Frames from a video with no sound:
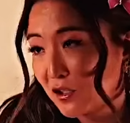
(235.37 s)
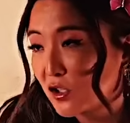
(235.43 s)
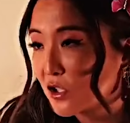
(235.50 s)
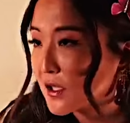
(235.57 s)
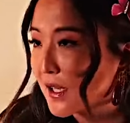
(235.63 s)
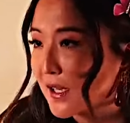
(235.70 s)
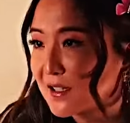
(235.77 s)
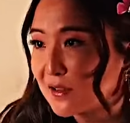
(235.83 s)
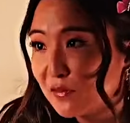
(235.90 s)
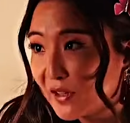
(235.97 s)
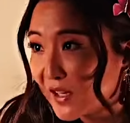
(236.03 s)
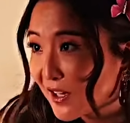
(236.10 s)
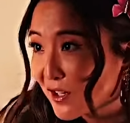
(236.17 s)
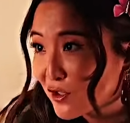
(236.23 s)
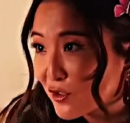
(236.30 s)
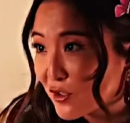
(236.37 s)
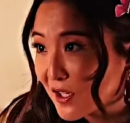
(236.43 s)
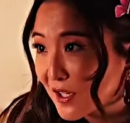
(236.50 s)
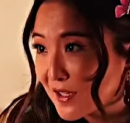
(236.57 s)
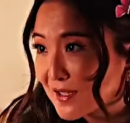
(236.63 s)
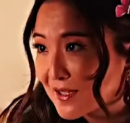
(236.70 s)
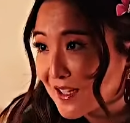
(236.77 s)
Just take some vacation
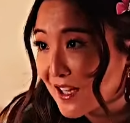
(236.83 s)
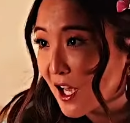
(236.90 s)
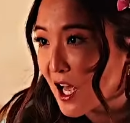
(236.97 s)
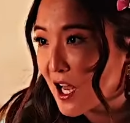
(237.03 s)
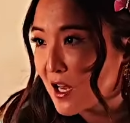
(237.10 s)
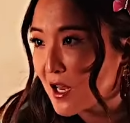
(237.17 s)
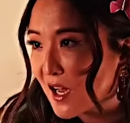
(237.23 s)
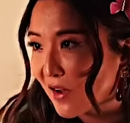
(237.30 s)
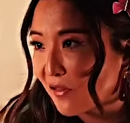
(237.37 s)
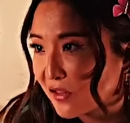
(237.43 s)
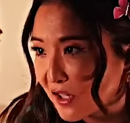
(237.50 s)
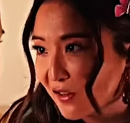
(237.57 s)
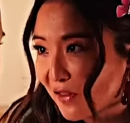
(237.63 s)
days and have an